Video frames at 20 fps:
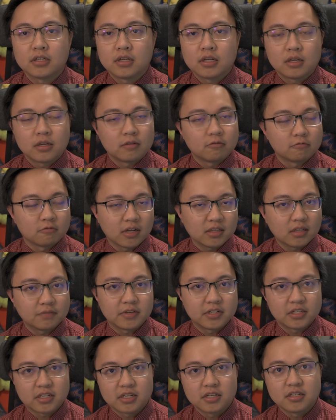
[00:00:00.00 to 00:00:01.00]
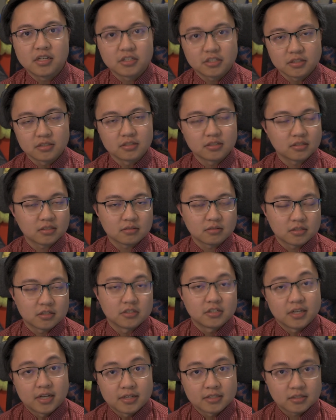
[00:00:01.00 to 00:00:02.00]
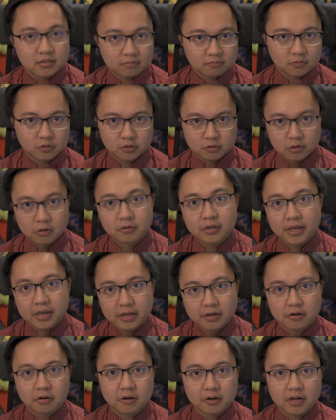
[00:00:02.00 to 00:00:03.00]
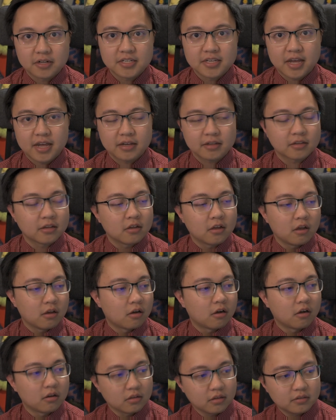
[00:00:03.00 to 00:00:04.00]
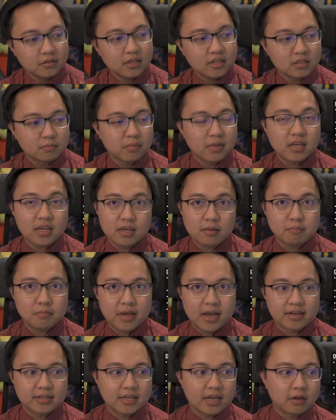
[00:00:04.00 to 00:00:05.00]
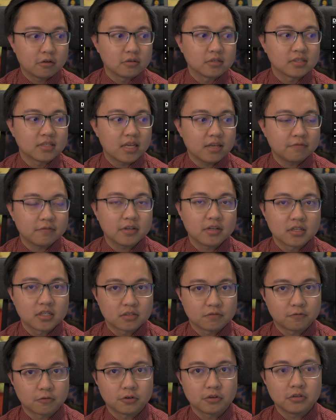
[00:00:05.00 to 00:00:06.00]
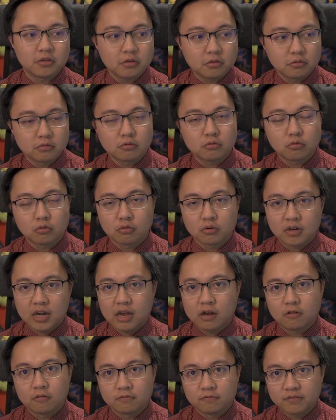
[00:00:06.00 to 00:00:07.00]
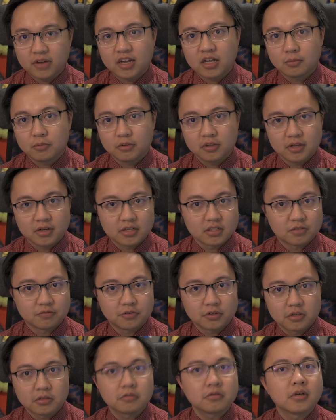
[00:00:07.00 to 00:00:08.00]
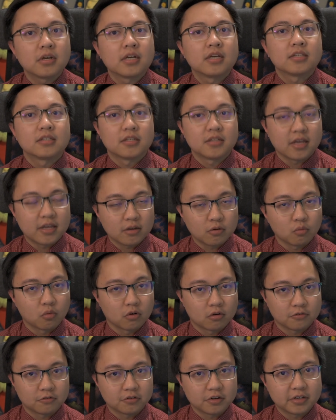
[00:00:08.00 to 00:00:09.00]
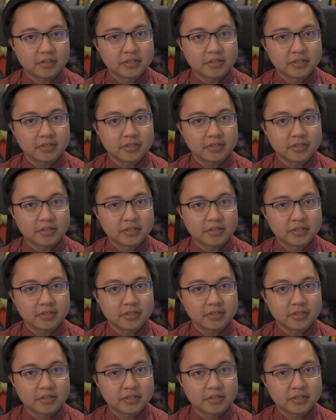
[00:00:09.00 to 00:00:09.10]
relevant conditions, such as stroke and heart attack. All of these may impact how safe it is for you or how viable it is for you to take Warfarin.